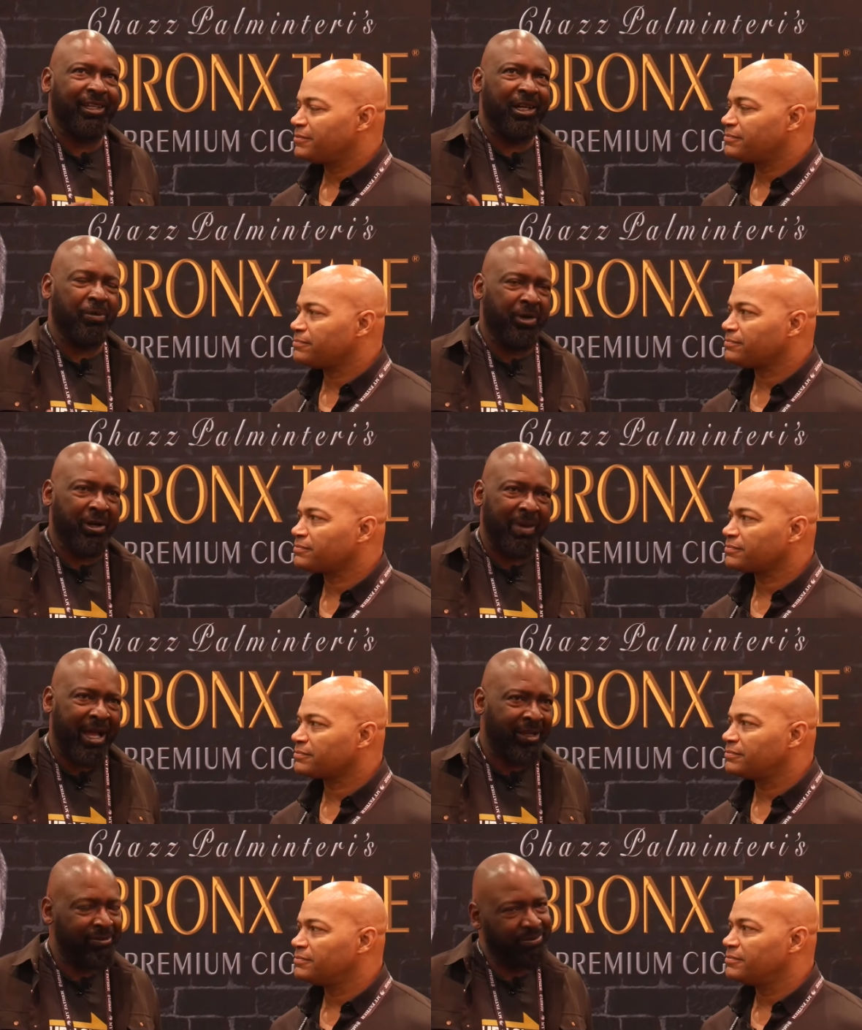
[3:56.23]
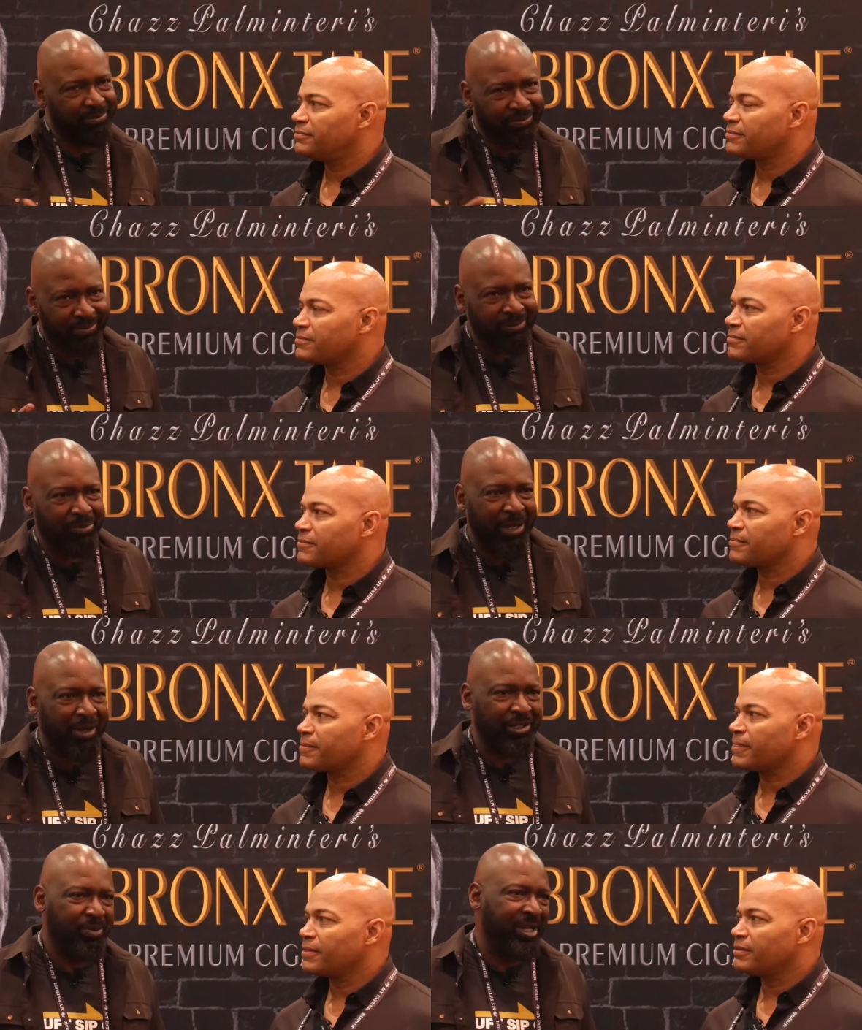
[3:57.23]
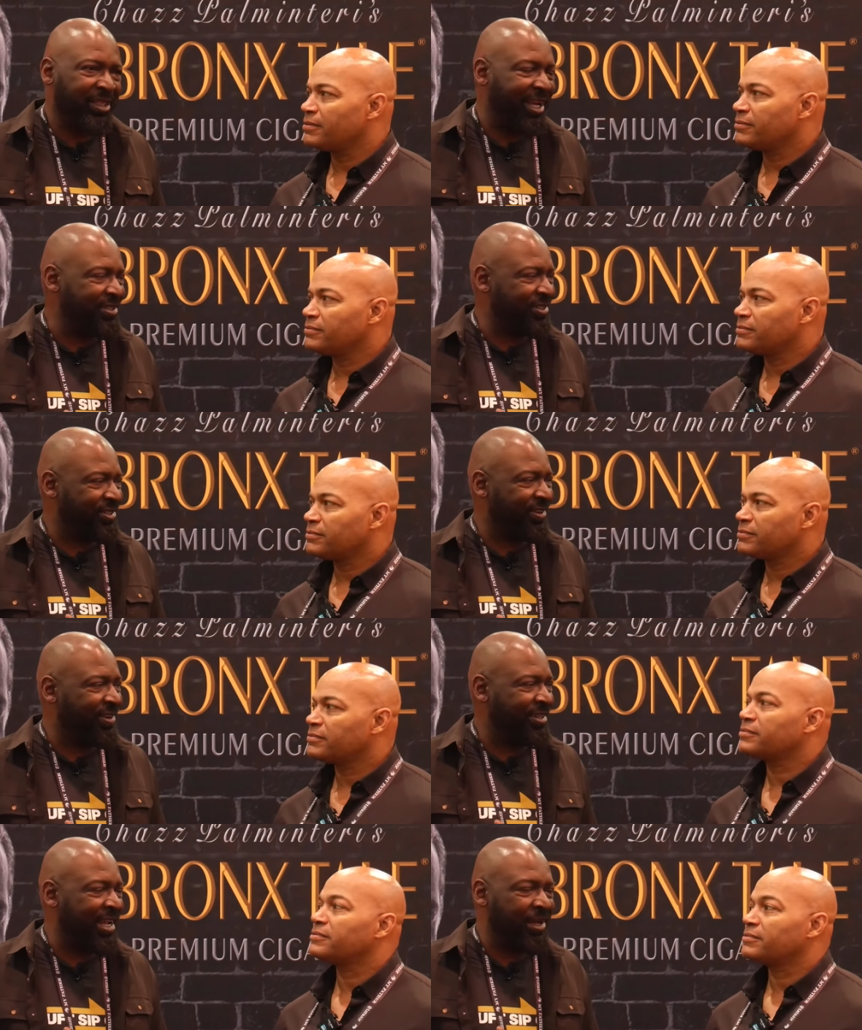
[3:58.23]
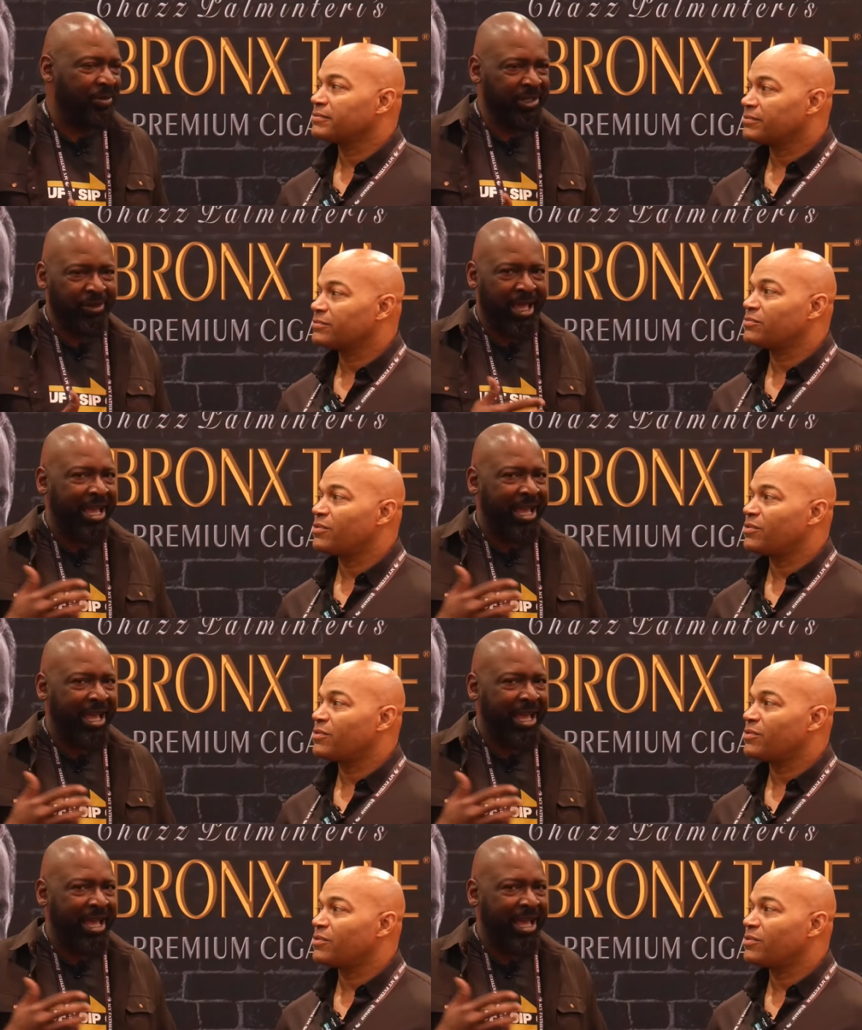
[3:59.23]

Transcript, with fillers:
Speaker 1: grown, we're probably about 20,000 strong now when you